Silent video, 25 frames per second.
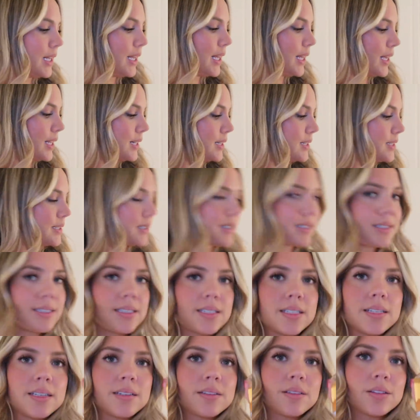
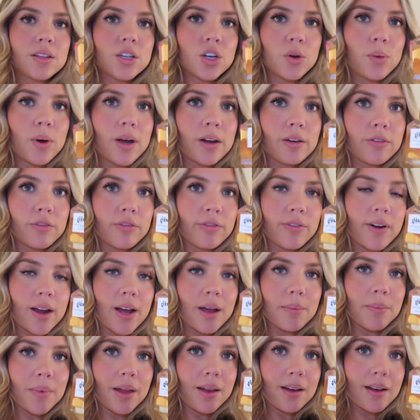It's the one
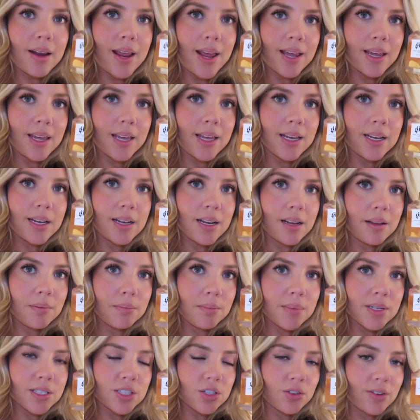from Negan
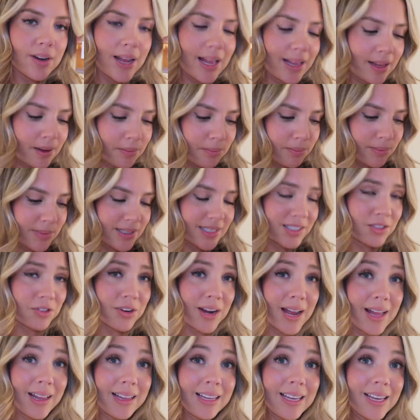
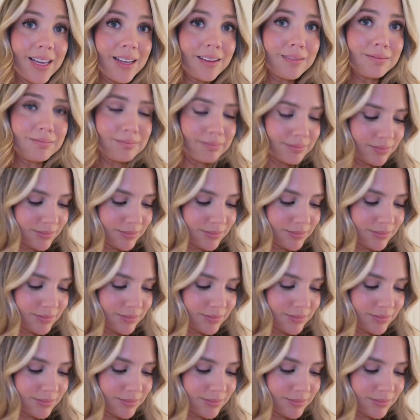Miserelli.